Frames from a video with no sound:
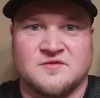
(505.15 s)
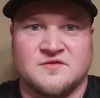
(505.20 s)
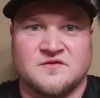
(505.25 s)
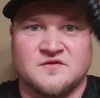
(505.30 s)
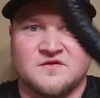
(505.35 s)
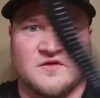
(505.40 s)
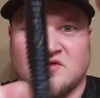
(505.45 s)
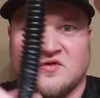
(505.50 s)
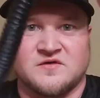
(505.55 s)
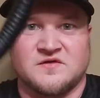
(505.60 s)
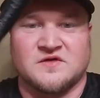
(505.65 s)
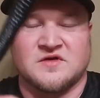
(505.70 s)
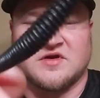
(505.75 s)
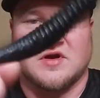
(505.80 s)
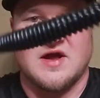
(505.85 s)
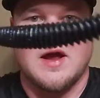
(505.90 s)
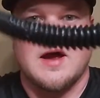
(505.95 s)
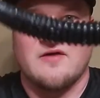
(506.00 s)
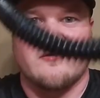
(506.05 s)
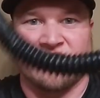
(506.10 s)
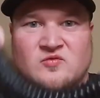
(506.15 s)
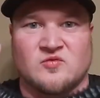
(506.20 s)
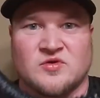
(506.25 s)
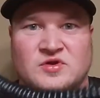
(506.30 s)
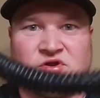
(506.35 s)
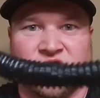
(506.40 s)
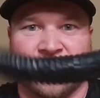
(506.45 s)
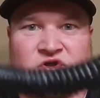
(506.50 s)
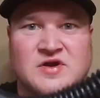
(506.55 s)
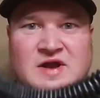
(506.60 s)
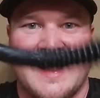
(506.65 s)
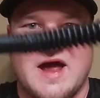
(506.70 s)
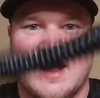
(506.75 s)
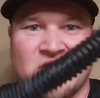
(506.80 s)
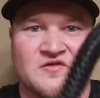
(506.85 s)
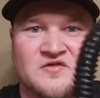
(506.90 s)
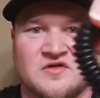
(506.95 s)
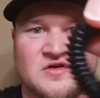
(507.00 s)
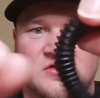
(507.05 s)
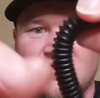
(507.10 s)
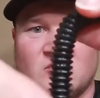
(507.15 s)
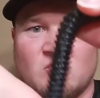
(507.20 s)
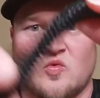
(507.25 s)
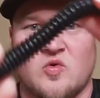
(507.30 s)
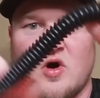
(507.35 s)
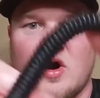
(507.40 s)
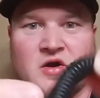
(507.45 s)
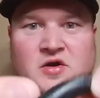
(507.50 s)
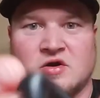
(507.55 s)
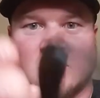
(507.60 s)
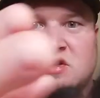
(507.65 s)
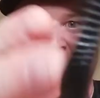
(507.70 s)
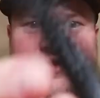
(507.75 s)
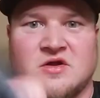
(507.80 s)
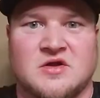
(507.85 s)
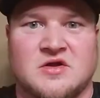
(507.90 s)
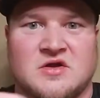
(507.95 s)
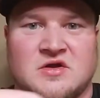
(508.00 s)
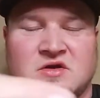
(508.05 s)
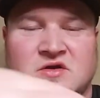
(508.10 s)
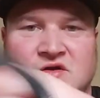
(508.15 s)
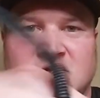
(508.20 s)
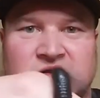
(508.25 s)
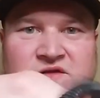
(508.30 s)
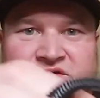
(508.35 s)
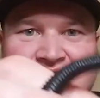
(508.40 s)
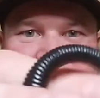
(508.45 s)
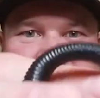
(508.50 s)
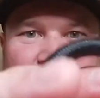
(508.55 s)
So it's going to have a really good action in the water. It's